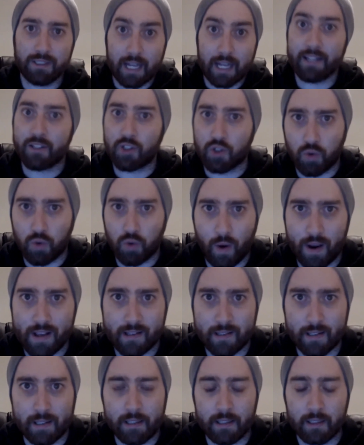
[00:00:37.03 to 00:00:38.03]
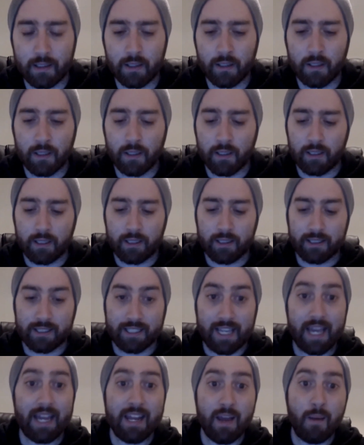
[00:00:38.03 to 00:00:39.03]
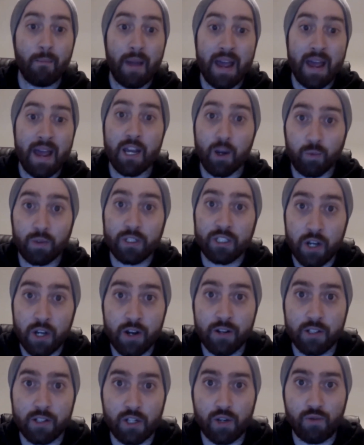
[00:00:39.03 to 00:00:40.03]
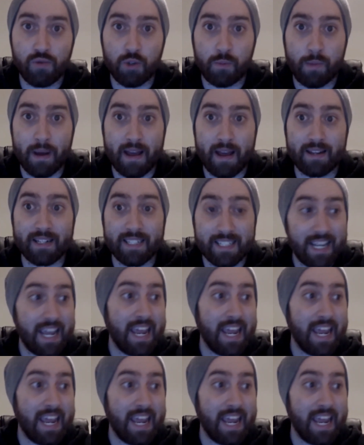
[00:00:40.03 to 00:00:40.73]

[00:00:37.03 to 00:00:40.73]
That's crazy. Kenny Omega returned to New Japan,